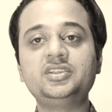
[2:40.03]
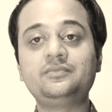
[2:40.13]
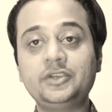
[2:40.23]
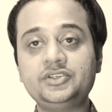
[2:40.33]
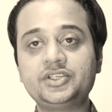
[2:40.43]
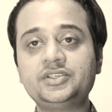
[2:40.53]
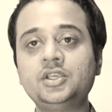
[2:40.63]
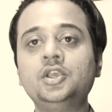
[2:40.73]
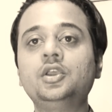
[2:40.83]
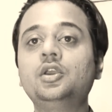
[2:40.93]
is
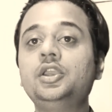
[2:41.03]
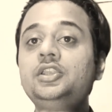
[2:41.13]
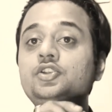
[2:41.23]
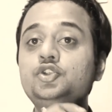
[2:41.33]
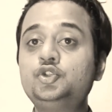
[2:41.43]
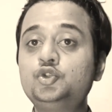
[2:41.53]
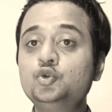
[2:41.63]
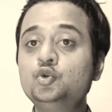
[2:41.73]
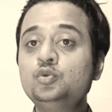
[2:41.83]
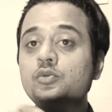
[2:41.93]
printed in
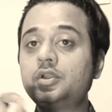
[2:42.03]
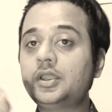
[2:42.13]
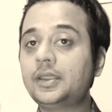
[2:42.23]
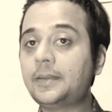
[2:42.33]
two